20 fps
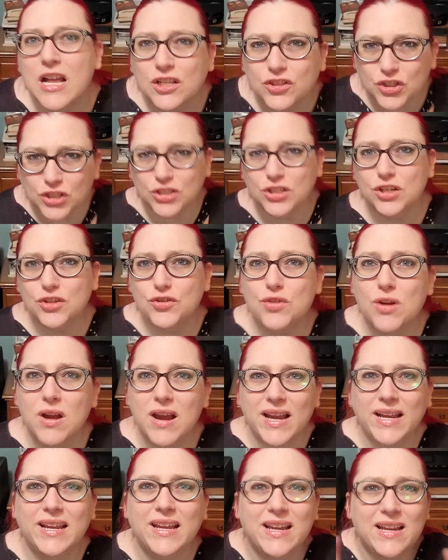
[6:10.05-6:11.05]
just to
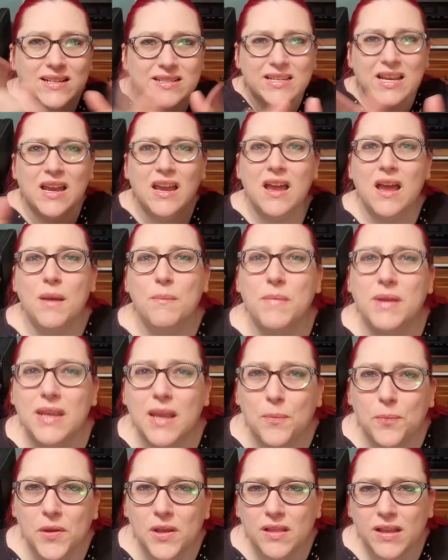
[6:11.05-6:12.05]
try and
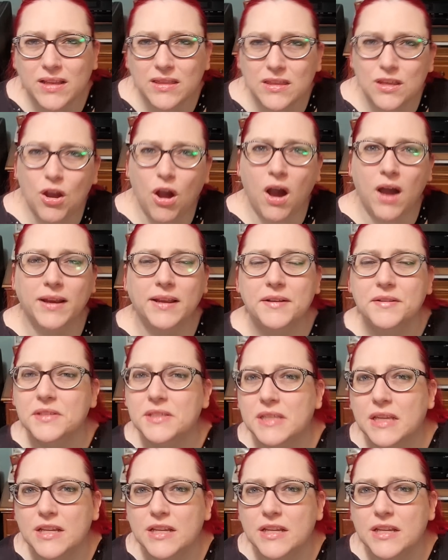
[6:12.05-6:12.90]
manipulate the audience